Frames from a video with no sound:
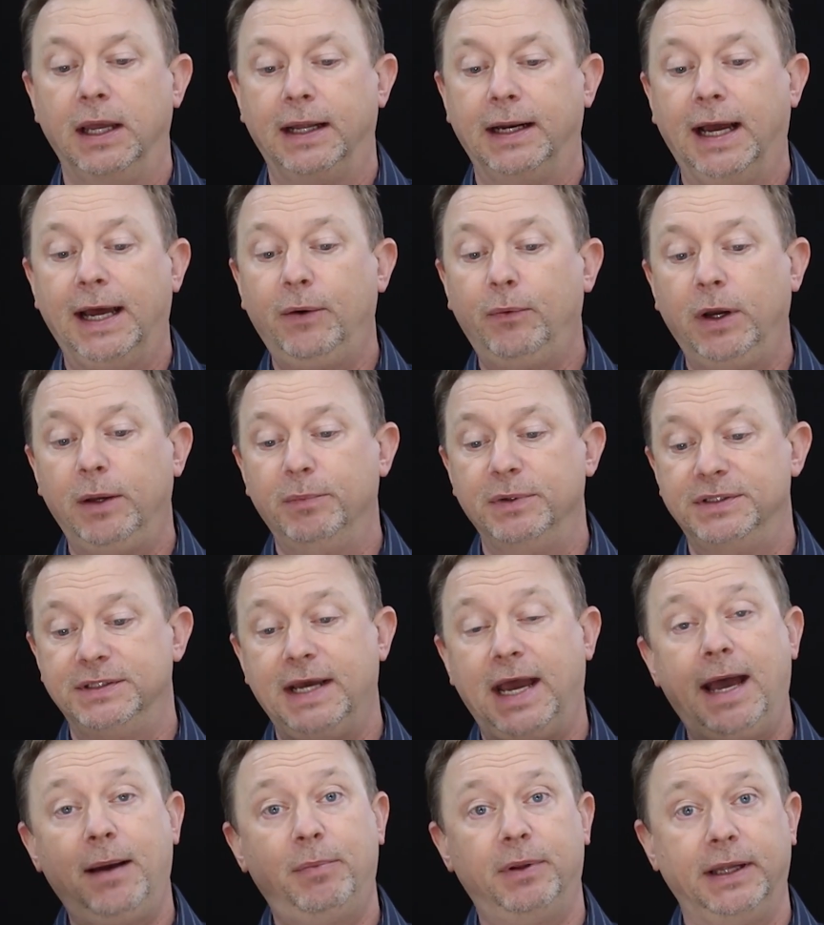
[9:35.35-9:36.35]
And how do I
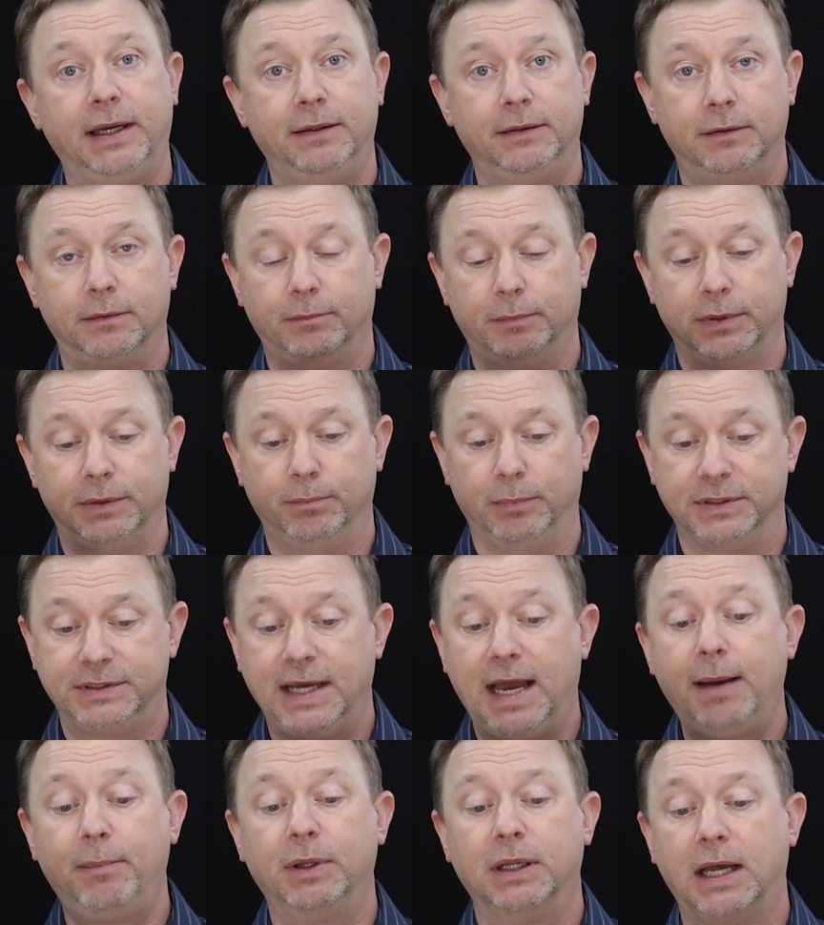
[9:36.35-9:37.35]

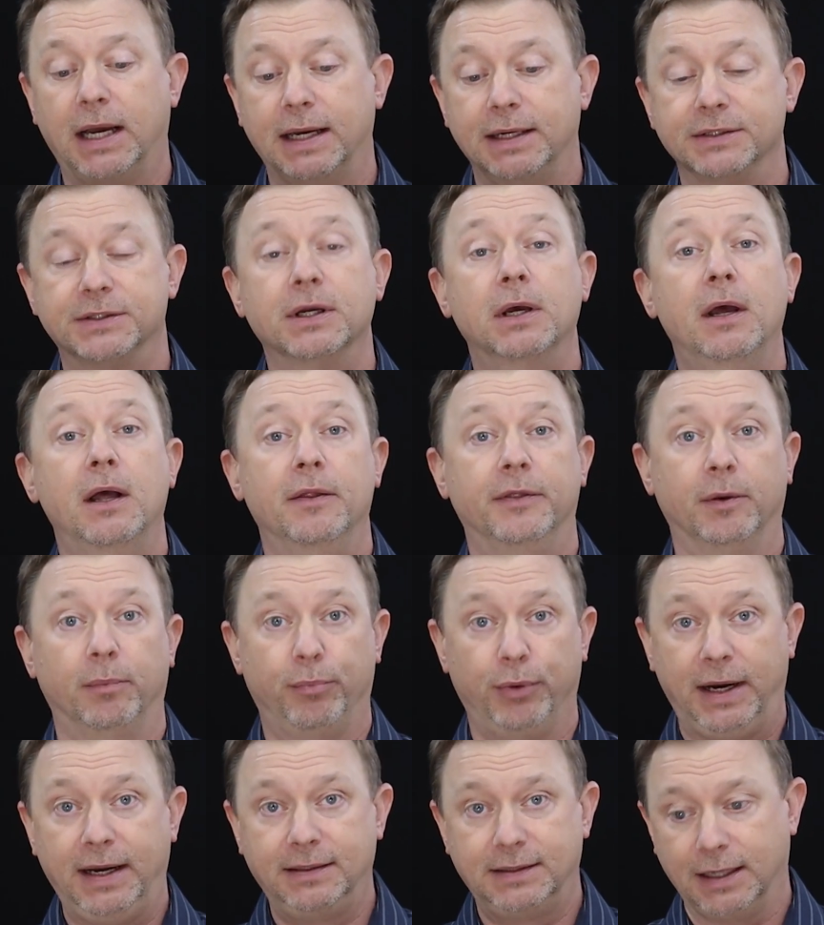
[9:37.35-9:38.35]
metabolize the
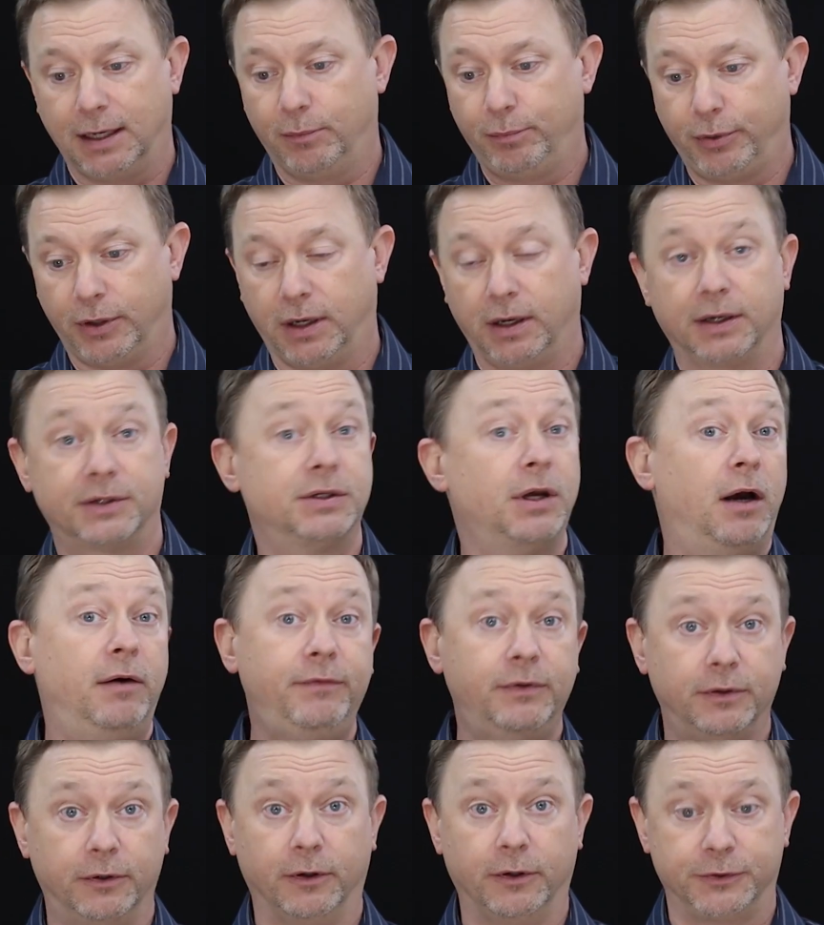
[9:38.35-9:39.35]
breakdown products
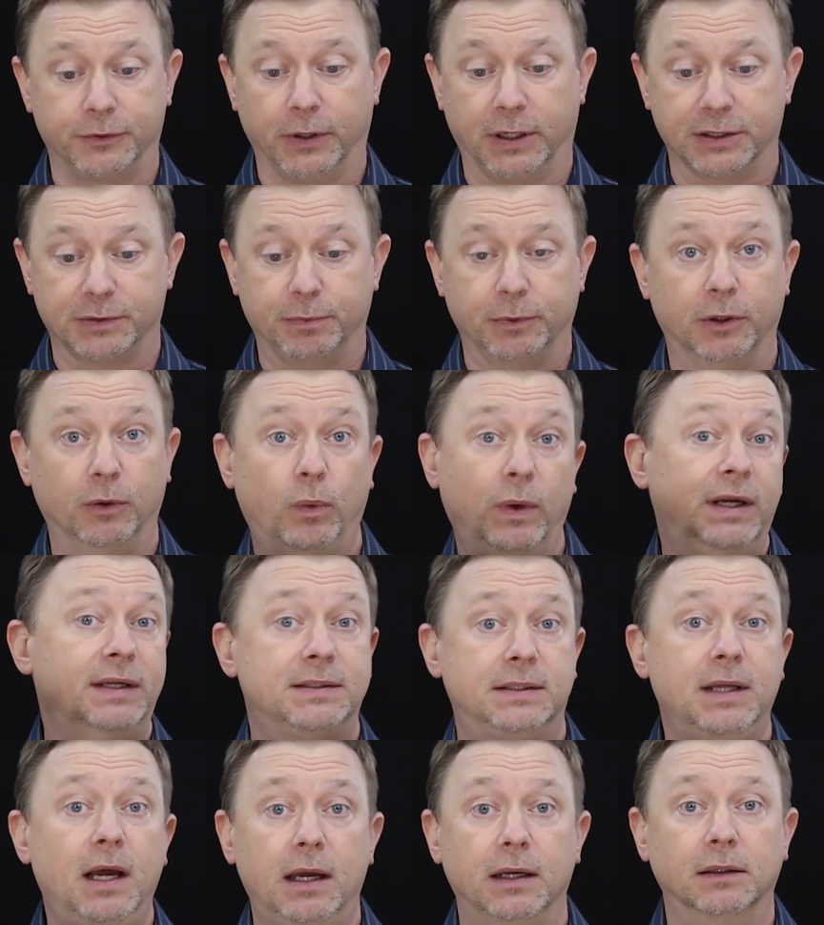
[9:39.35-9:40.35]
of the neurotransmitter when
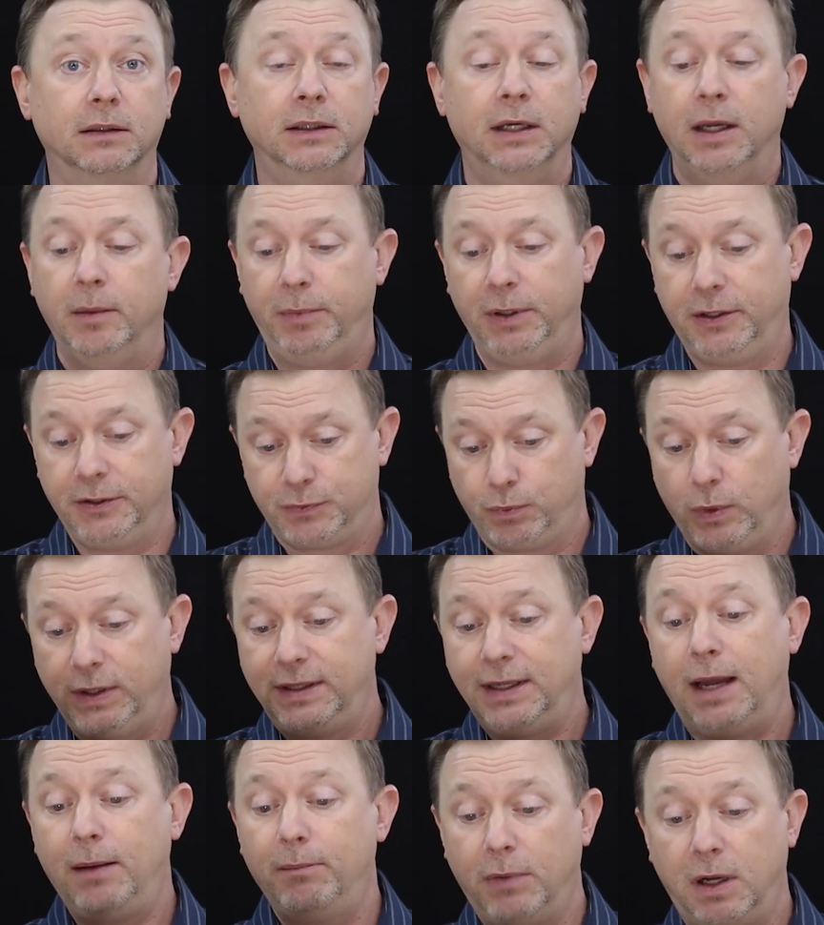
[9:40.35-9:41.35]
it's done? Because
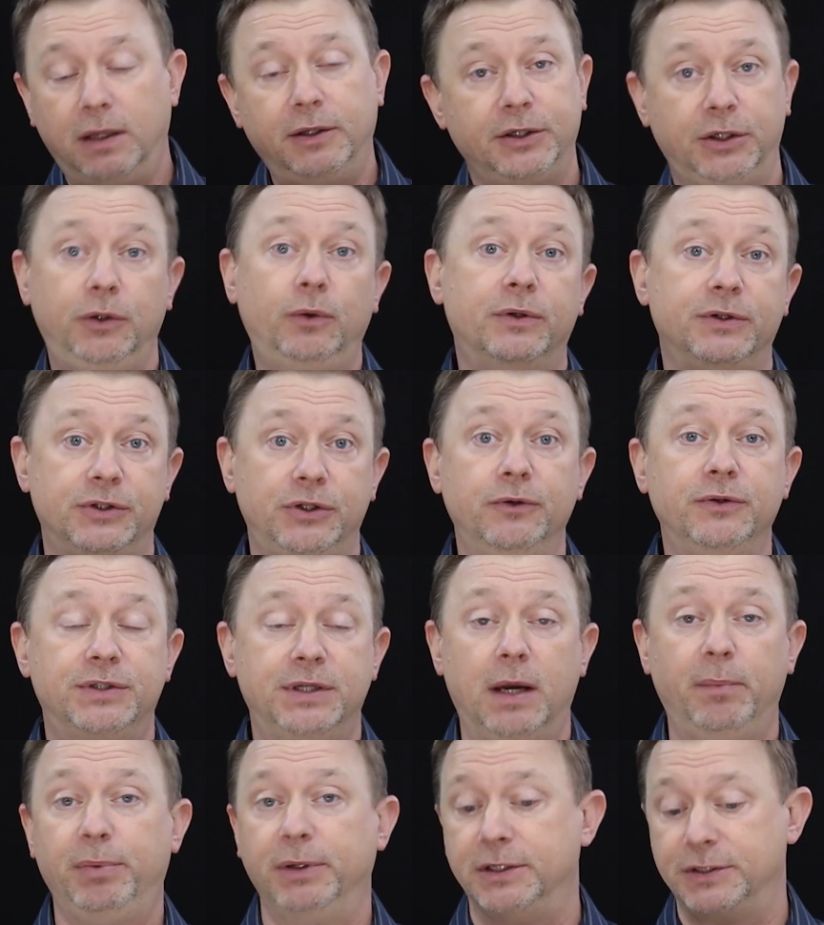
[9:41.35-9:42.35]
when that molecule is
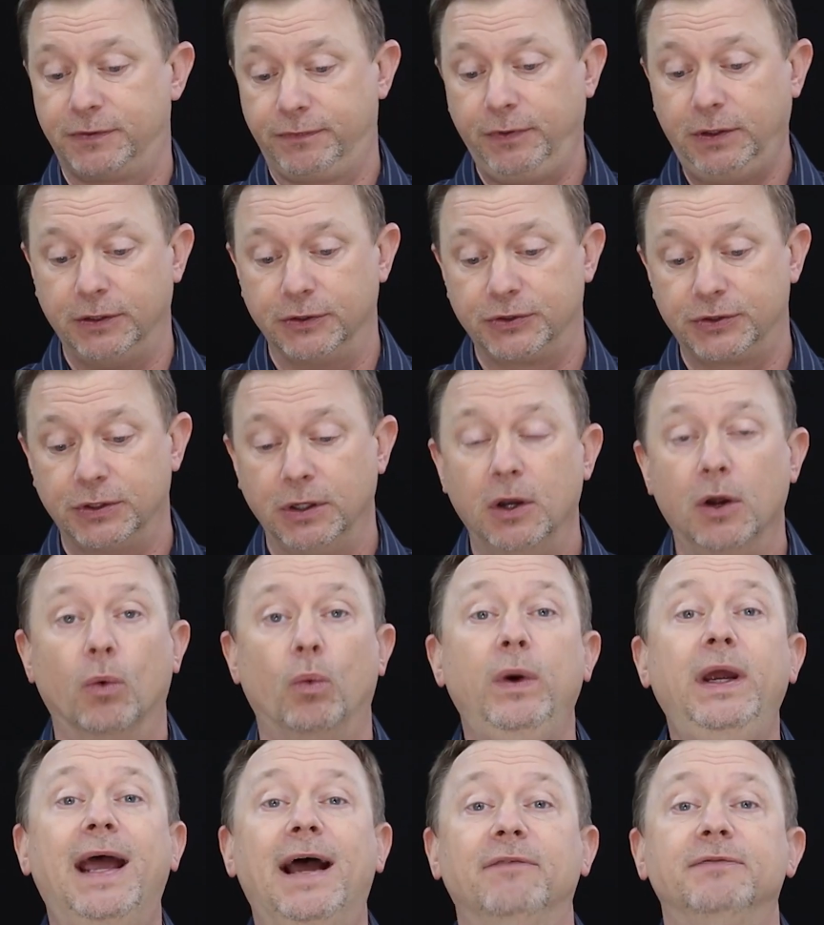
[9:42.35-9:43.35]
used up and it's finished,
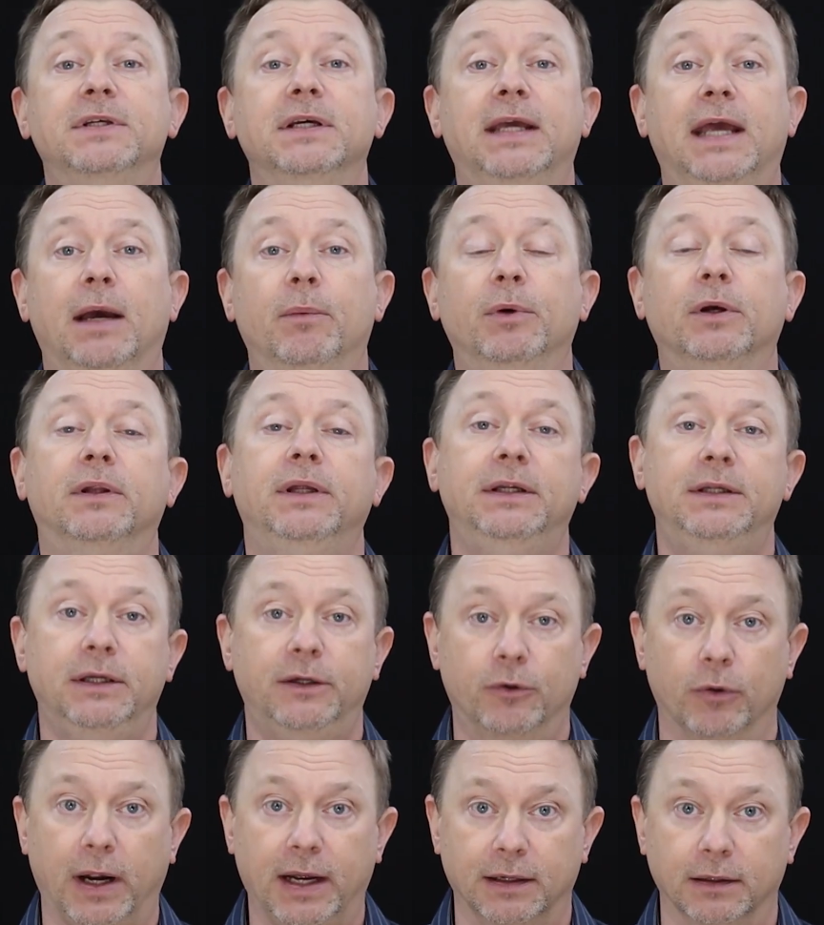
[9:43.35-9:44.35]
we have to chemically
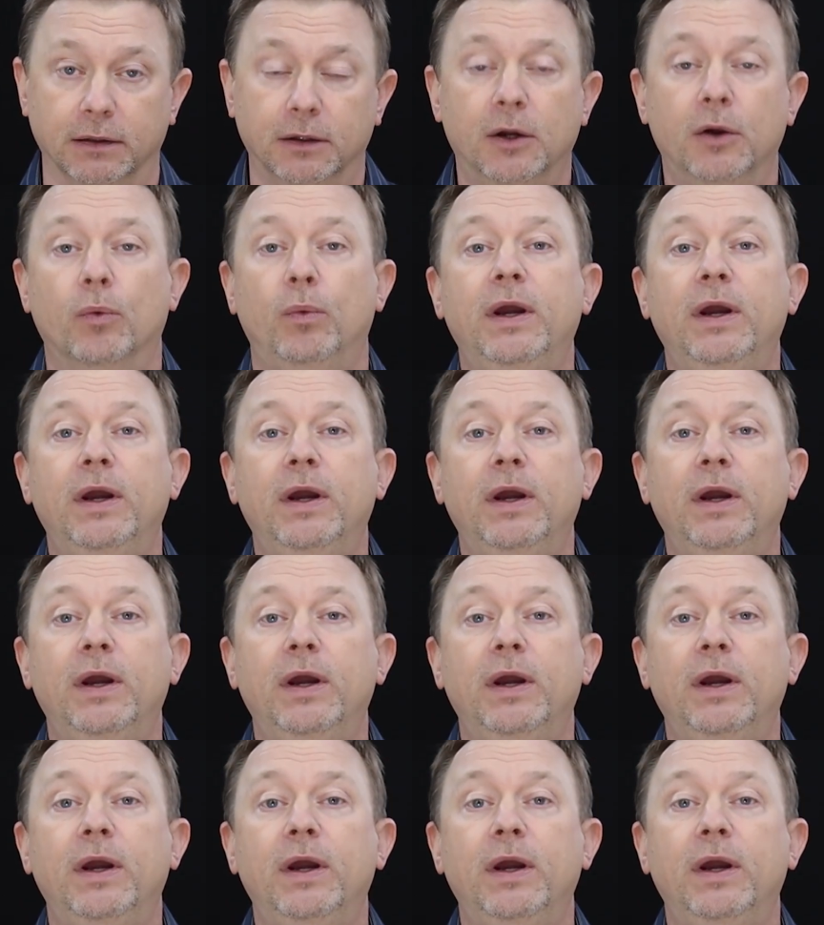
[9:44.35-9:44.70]
degrade it.